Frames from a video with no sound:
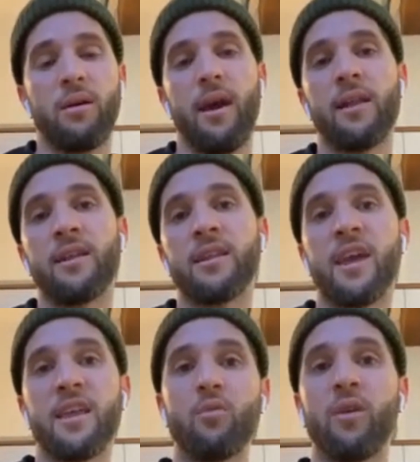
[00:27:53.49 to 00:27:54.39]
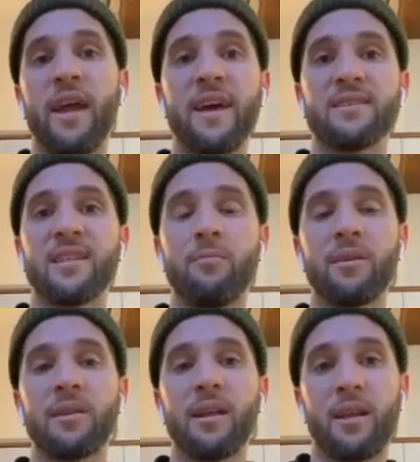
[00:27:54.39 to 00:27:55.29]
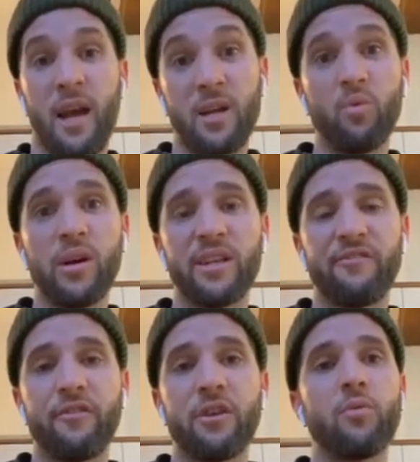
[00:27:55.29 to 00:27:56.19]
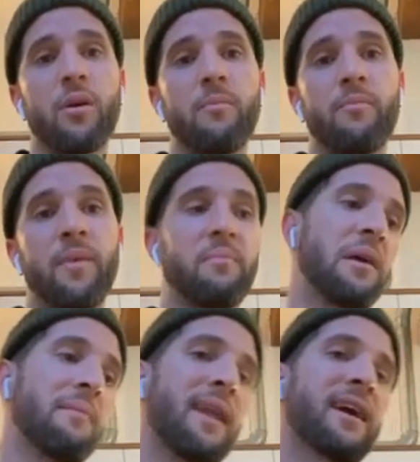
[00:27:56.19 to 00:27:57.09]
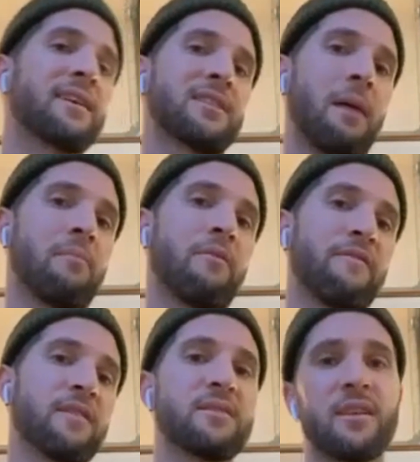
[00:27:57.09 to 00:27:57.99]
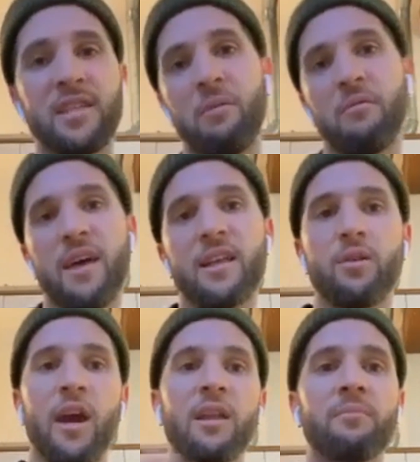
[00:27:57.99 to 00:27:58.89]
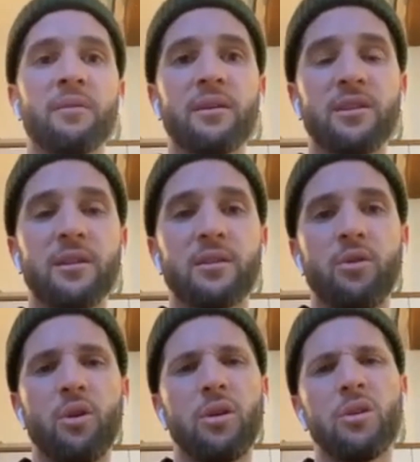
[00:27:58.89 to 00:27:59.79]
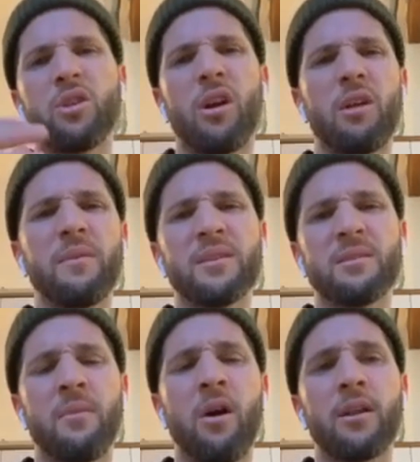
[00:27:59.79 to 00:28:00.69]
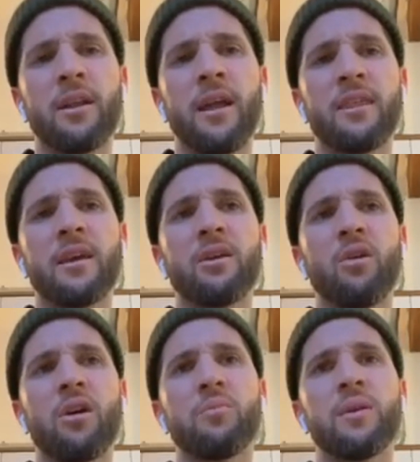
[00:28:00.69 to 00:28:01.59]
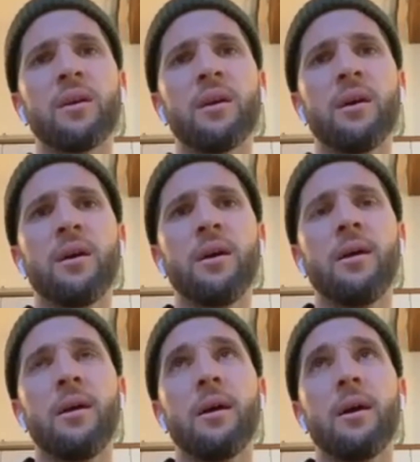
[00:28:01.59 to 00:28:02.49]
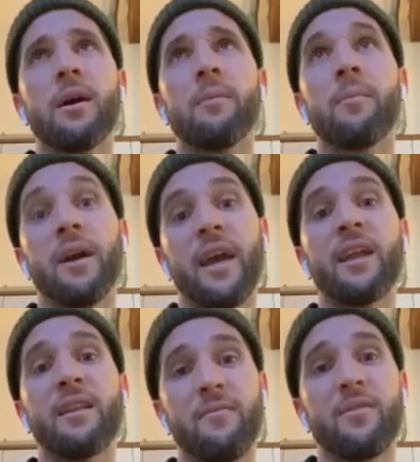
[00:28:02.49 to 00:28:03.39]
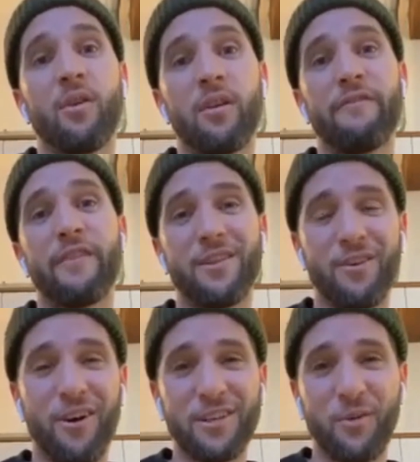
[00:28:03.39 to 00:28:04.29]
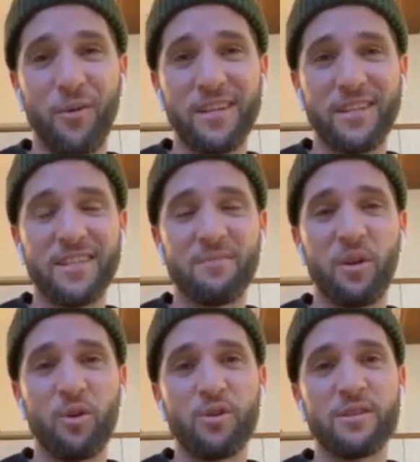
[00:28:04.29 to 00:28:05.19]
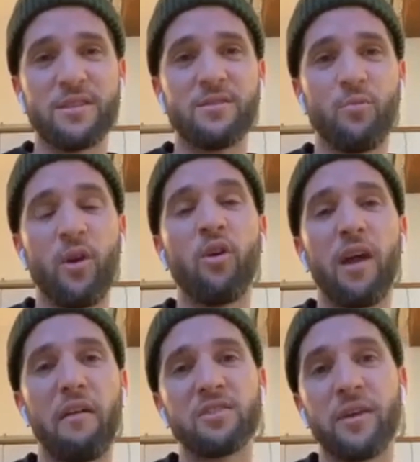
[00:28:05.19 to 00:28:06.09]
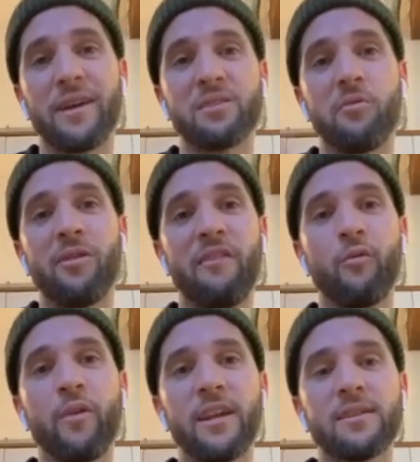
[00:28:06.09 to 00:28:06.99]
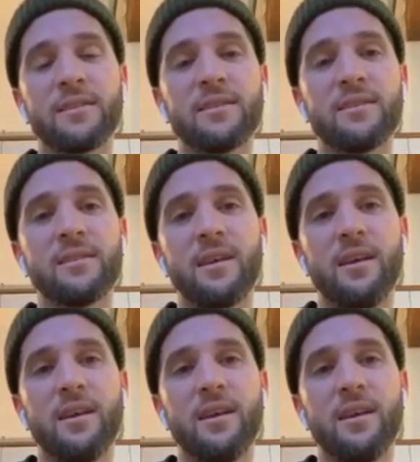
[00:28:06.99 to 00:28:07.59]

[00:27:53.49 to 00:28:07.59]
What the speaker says: And then the other one has something that kind of works for you, but maybe like some of this and some of that, you kind of merge it. So you just be smart. And I think you got to be, again, not afraid to ask questions, because we all have strengths, we all have weaknesses.